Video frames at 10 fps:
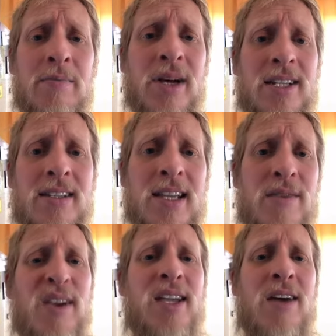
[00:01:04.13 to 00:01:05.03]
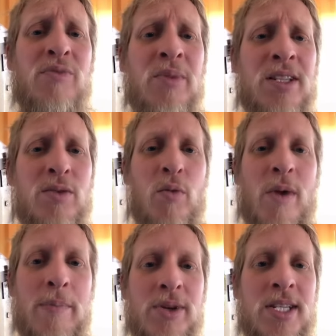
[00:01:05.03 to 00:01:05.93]
but if a government
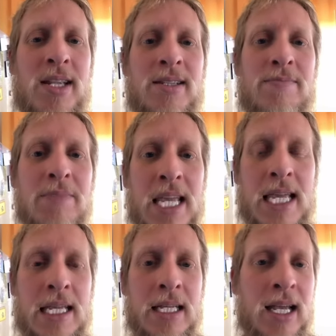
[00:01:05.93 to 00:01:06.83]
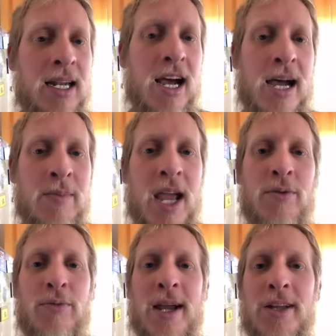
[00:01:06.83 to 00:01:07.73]
represents me and I'm a
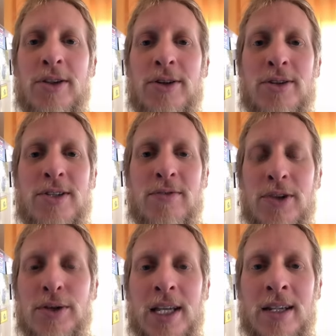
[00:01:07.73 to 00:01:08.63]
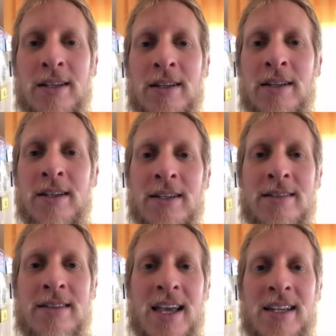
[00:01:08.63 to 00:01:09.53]
regular civilian,
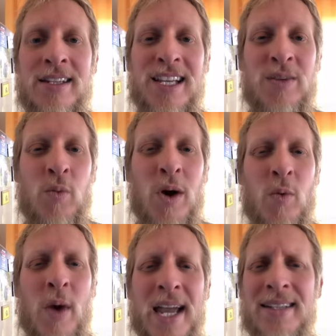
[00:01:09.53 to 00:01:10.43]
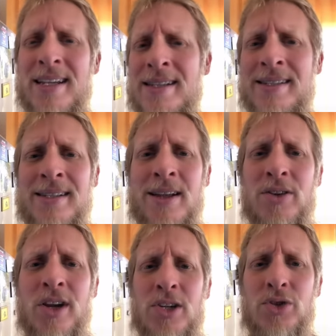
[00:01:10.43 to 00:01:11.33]
then in what way doesn't another
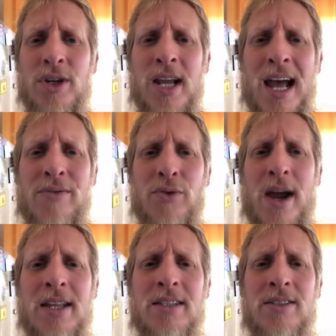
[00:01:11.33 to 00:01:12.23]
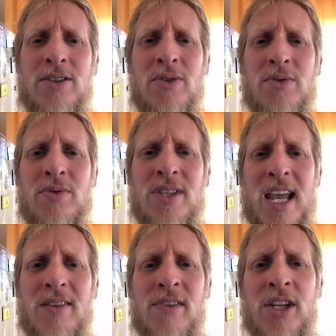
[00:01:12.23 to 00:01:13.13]
country have a right to
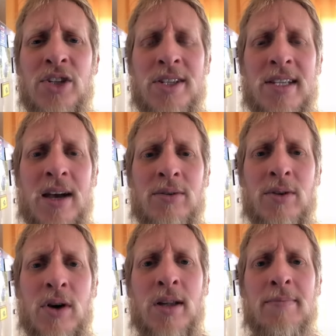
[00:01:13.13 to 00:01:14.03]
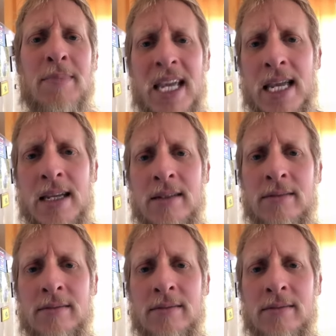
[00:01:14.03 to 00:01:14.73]
take vengeance out on me?